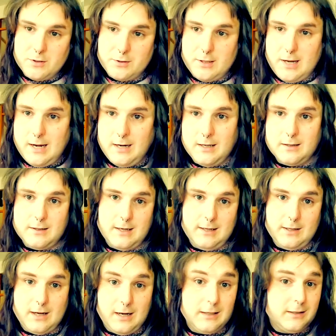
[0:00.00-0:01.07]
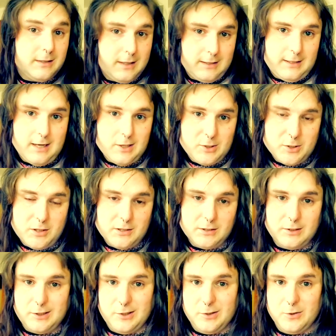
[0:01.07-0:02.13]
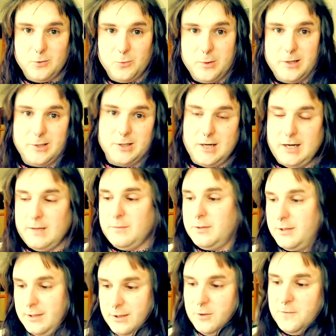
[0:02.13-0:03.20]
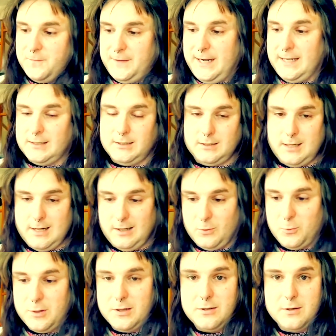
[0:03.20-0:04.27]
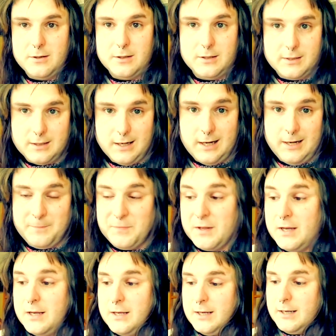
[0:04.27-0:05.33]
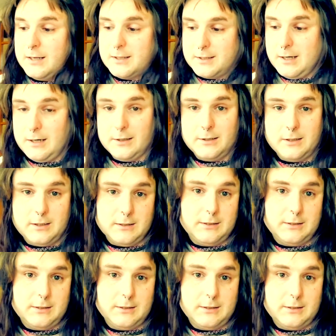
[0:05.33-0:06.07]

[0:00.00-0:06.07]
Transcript: thing that I did catch on to, which I am still fascinated with to this day, is Segata